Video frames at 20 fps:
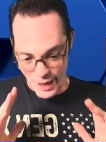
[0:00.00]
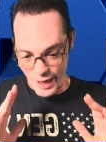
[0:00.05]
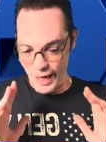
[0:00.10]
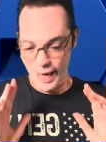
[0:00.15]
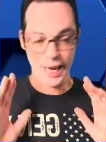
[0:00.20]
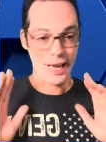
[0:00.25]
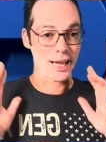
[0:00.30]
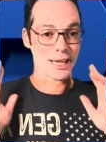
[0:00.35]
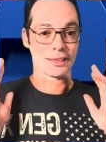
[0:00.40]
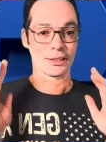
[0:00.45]

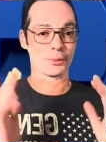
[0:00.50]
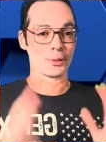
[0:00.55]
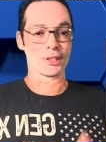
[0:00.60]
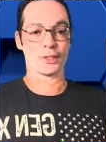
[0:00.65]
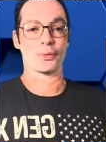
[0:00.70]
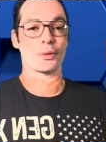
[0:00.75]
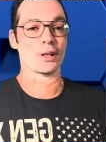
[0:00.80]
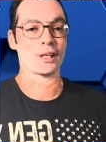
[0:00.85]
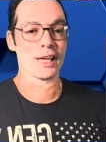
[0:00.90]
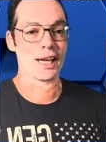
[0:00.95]
And the
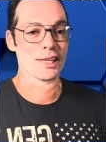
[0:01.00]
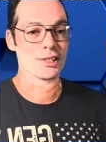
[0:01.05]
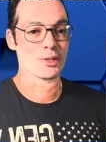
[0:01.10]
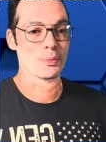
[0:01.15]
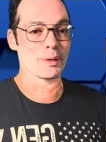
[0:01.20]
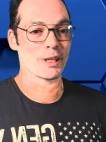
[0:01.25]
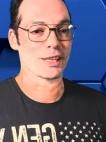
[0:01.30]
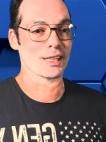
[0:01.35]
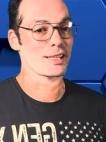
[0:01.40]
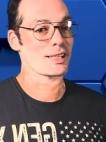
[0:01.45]
reason for that's
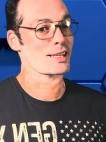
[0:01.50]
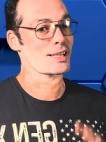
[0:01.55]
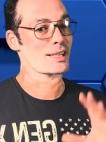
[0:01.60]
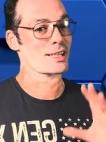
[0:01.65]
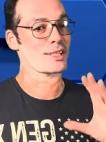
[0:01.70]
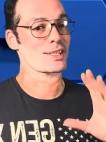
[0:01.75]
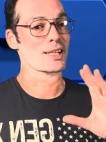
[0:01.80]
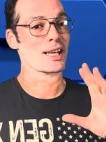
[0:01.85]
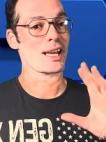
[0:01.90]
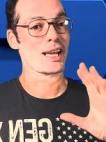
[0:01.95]

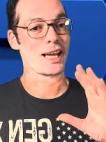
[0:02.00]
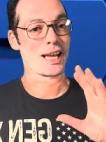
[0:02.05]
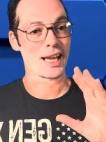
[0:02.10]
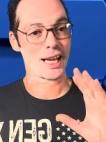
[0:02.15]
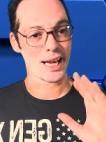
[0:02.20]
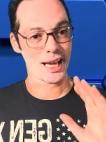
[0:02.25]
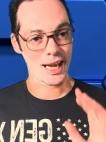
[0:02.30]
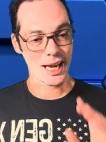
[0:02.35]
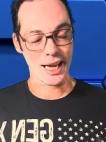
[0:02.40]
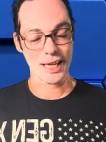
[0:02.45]
because
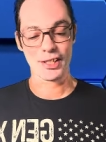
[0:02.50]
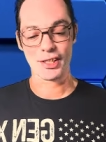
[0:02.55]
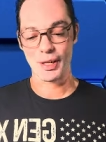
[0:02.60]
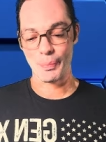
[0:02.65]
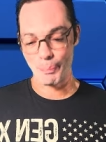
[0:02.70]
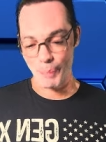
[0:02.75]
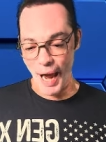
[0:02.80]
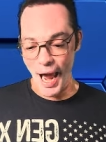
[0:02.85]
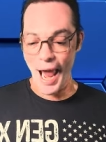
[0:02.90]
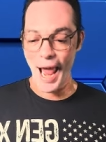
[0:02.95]
it's a
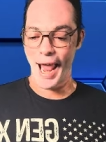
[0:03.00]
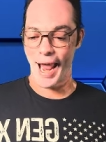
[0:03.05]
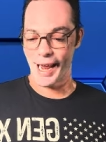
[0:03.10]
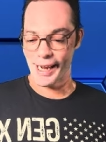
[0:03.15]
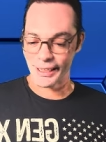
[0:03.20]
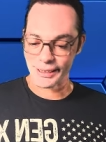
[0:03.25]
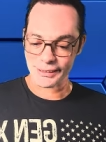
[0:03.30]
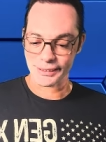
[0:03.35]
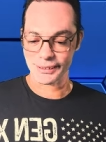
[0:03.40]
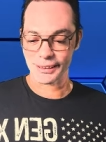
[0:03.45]

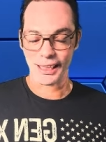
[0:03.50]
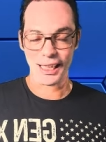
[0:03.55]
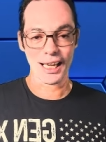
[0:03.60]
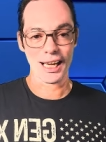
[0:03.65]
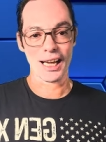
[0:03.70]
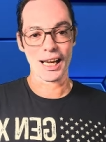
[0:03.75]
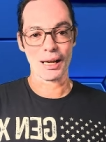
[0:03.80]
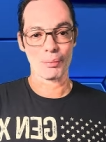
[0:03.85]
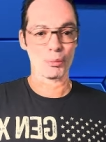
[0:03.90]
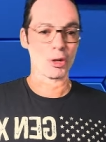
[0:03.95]
pain.
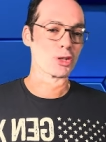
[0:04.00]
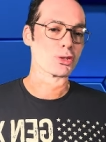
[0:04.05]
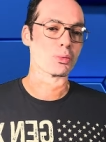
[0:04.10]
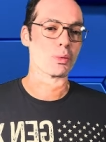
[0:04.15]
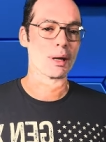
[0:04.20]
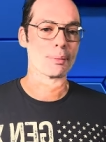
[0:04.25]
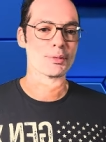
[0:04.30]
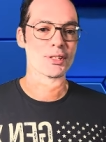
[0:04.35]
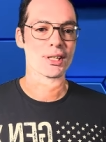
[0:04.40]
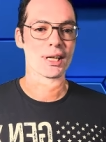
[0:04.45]
Uh, most
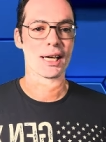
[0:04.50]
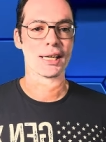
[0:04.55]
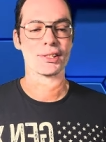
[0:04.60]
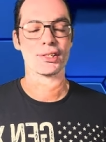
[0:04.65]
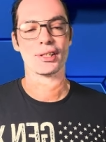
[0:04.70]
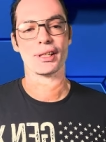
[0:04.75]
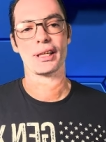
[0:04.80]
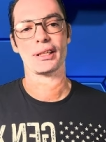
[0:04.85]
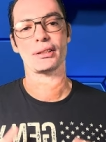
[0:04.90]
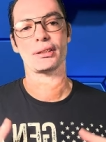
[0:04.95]

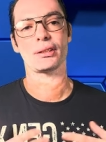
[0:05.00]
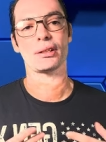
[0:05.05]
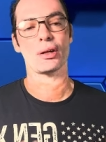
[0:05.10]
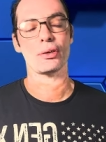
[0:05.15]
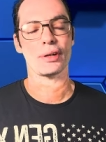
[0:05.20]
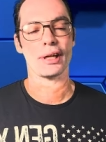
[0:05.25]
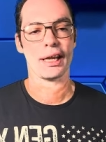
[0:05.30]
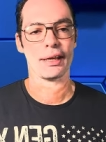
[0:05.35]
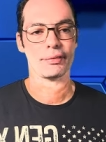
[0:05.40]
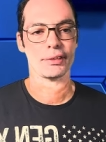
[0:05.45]
websites, they
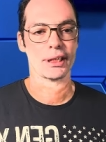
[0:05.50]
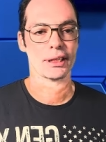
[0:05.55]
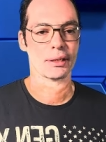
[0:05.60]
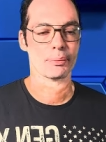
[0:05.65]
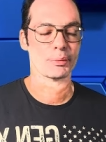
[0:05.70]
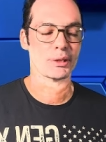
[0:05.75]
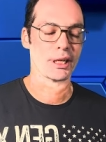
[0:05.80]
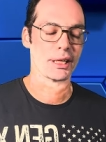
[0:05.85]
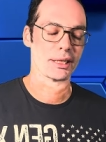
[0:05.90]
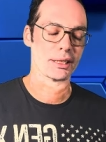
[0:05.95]
don't have that
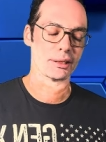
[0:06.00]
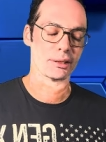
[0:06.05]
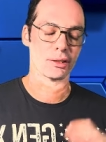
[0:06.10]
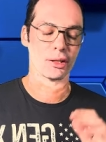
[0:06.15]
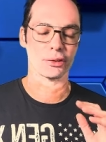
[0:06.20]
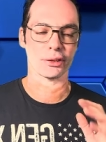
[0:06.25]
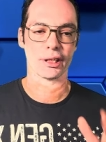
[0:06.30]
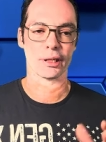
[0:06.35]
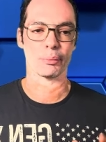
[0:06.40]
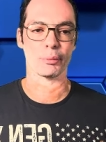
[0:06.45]
updated,
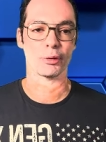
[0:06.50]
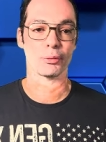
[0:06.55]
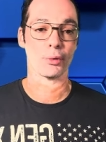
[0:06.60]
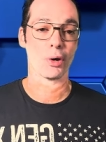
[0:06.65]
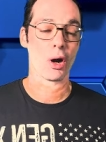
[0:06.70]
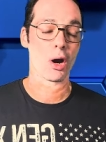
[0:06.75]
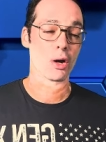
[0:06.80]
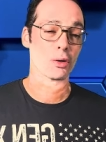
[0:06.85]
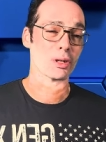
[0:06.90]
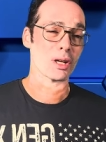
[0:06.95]
don't take me
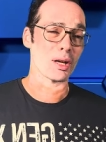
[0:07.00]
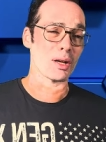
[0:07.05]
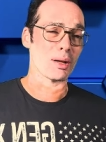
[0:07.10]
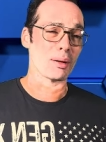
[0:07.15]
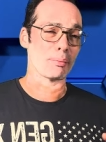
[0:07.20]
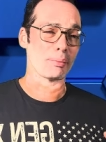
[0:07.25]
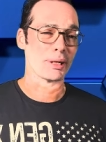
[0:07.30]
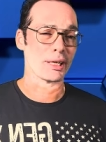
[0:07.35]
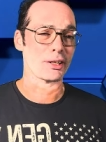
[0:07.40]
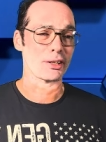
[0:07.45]
wrong.
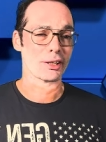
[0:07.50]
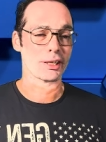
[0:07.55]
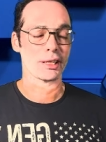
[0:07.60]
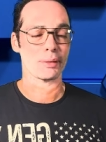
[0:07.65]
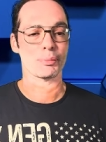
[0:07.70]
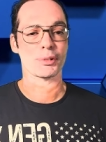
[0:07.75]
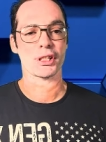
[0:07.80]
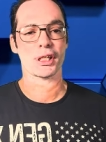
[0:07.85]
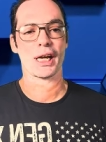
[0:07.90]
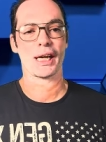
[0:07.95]
Player
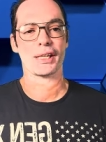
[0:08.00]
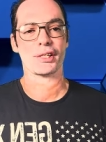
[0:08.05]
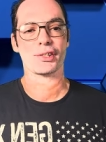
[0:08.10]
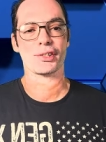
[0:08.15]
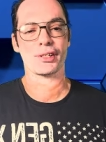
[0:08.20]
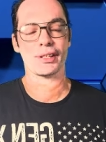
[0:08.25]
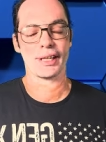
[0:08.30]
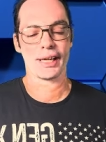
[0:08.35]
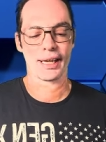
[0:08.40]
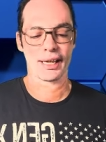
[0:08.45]
keep
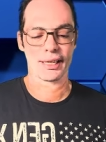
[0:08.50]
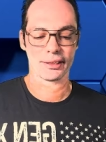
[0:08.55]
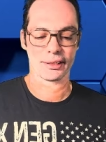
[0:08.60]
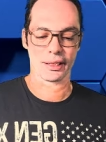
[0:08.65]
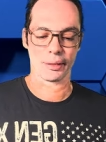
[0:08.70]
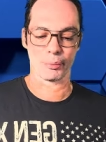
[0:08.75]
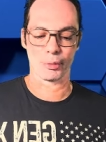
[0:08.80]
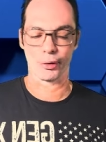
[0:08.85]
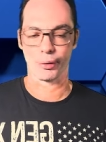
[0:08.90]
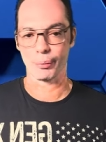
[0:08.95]
changing them,
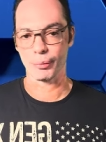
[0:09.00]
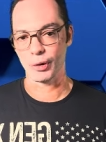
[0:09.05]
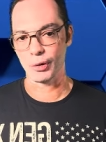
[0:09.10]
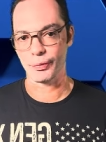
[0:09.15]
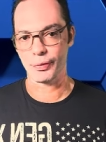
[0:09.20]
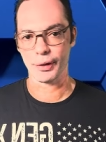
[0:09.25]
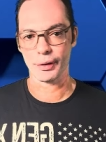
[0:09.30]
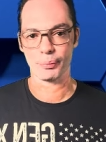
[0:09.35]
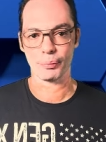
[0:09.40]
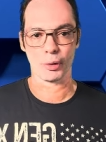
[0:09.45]
keep
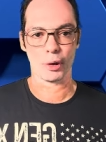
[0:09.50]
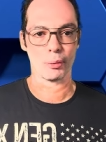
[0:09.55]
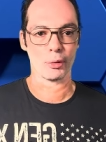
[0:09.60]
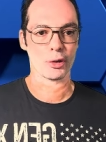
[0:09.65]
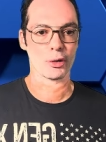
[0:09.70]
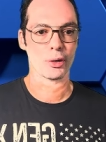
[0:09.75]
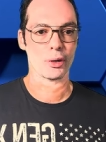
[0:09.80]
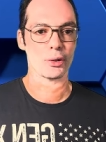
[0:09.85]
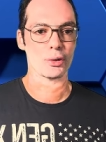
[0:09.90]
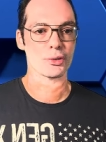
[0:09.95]
removing promo
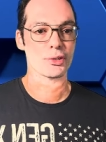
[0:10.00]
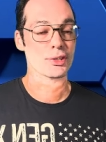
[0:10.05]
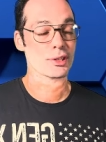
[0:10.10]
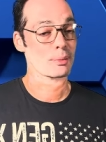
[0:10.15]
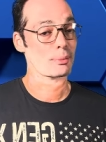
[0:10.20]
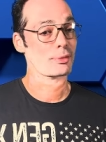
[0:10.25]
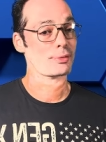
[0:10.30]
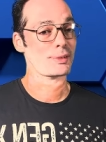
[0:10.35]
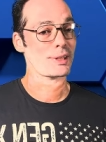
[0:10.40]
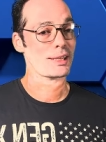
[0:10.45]
codes.
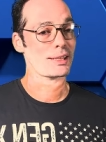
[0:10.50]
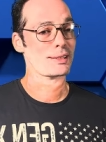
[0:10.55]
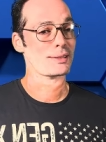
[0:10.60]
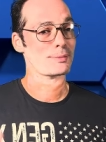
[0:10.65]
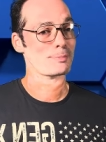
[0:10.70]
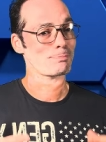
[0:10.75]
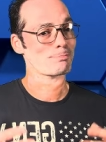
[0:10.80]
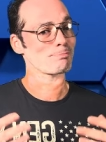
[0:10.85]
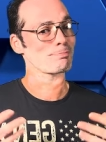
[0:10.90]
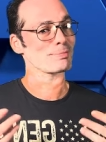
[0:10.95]
Some of them,